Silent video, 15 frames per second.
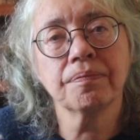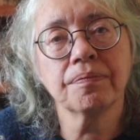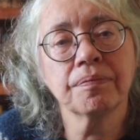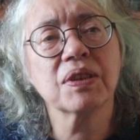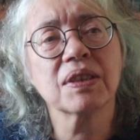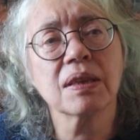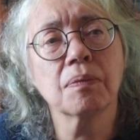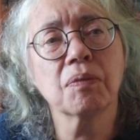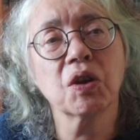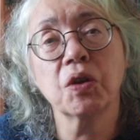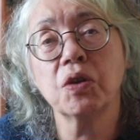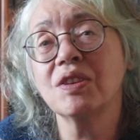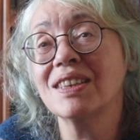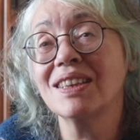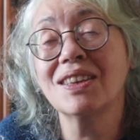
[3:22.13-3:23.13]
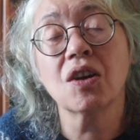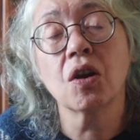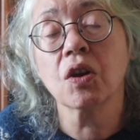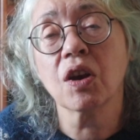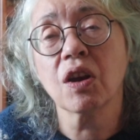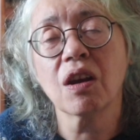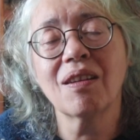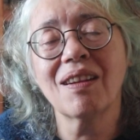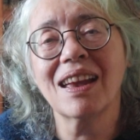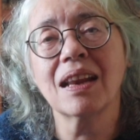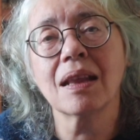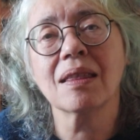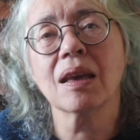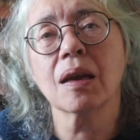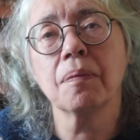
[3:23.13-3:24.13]
For someone who did not know
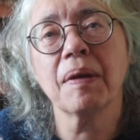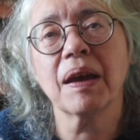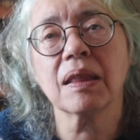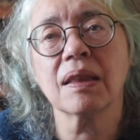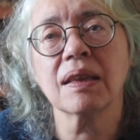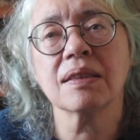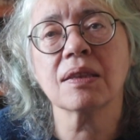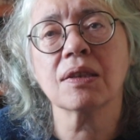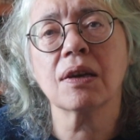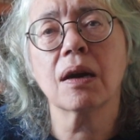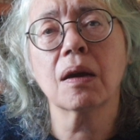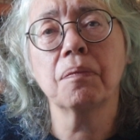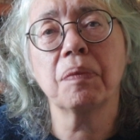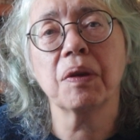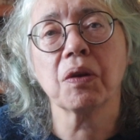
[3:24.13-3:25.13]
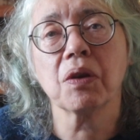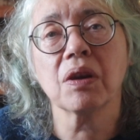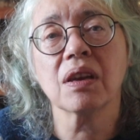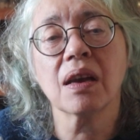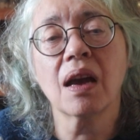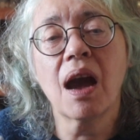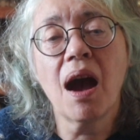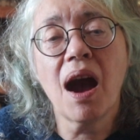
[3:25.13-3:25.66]
anything about this time period,